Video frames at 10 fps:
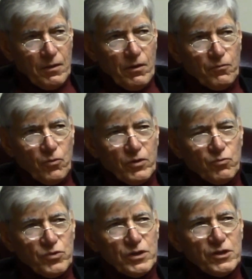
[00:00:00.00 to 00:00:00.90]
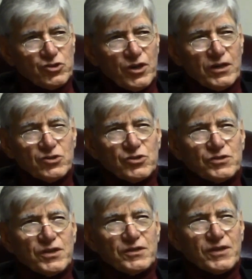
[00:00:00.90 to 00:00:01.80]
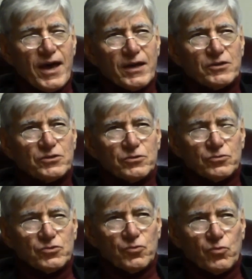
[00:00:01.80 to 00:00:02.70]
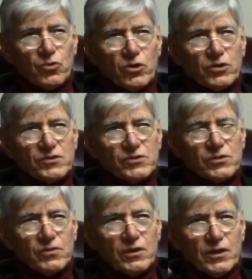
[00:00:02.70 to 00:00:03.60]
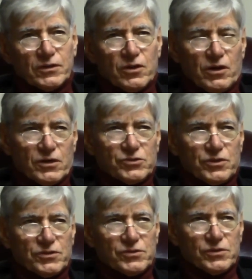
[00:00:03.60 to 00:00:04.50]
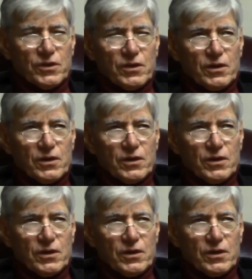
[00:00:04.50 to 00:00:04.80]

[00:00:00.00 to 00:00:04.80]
Freud really changes his attitude towards the unconscious.